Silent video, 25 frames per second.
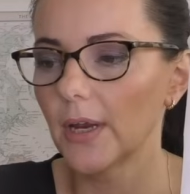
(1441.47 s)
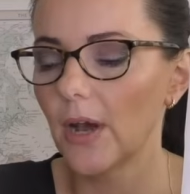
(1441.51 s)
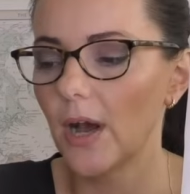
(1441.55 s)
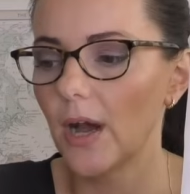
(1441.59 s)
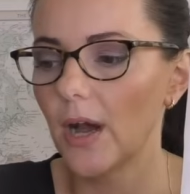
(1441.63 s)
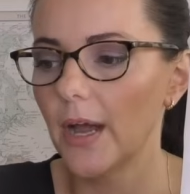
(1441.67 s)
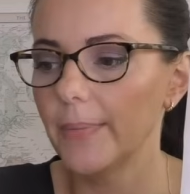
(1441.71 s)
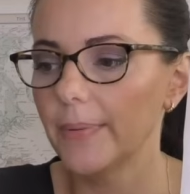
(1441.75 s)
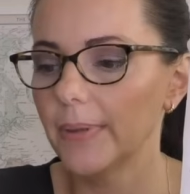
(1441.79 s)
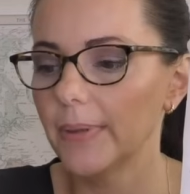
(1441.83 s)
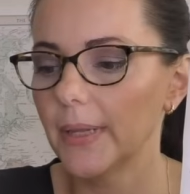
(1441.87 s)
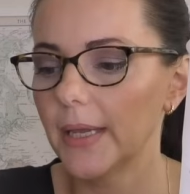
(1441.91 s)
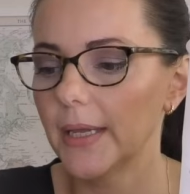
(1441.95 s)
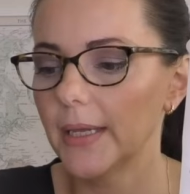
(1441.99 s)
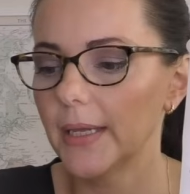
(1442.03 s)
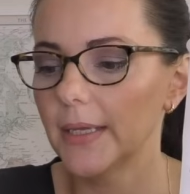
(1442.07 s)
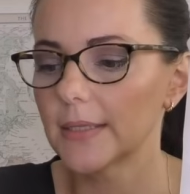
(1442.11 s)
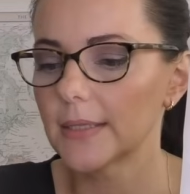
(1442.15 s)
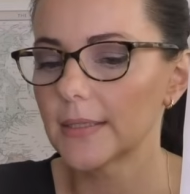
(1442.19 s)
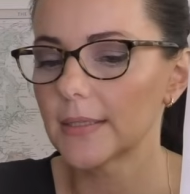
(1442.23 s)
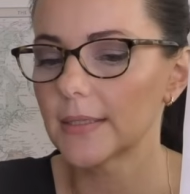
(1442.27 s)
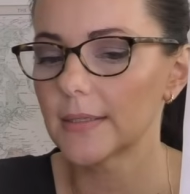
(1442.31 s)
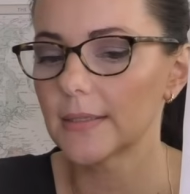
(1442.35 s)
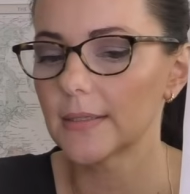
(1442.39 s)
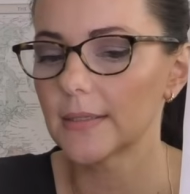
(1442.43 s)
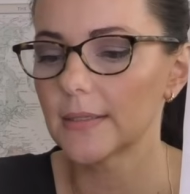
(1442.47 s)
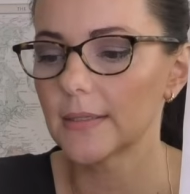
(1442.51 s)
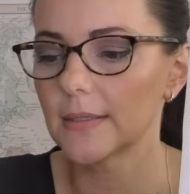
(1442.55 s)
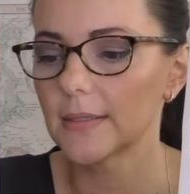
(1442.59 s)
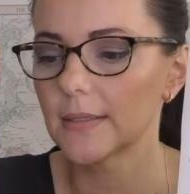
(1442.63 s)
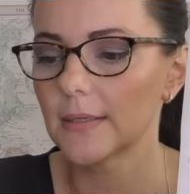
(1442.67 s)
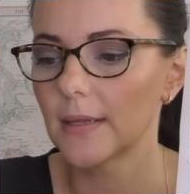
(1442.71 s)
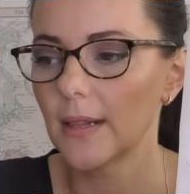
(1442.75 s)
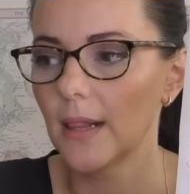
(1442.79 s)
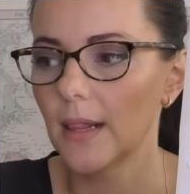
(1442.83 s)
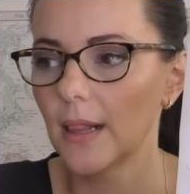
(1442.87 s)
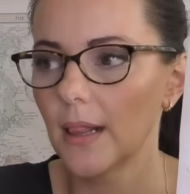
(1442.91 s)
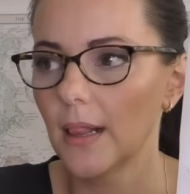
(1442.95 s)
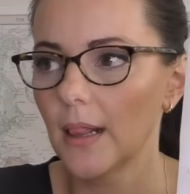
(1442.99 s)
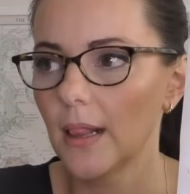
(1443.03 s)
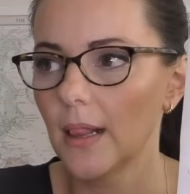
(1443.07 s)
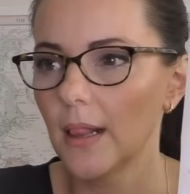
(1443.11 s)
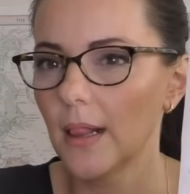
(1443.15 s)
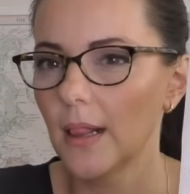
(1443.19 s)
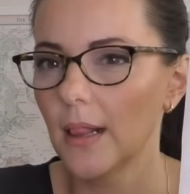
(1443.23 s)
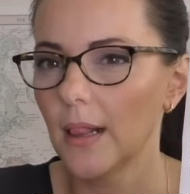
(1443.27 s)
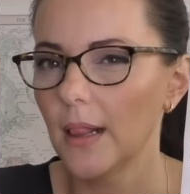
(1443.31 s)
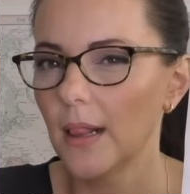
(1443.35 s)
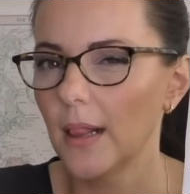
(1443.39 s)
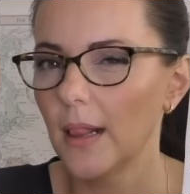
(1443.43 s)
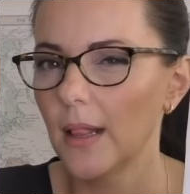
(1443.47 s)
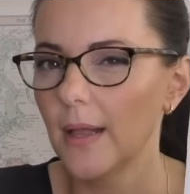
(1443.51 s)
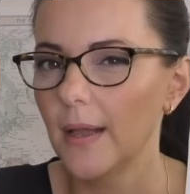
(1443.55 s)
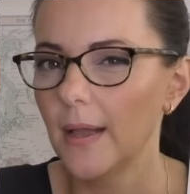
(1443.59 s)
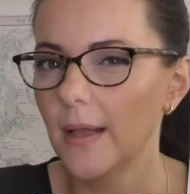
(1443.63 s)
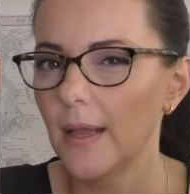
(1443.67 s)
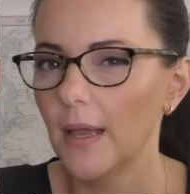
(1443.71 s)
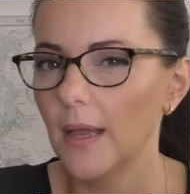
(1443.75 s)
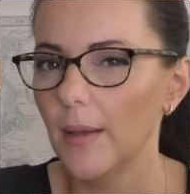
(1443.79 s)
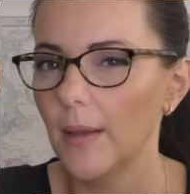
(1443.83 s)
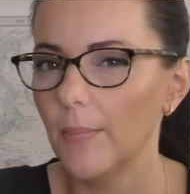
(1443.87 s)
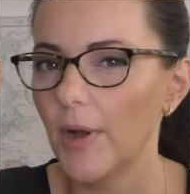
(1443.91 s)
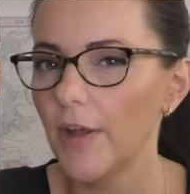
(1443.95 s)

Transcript: I placed. Am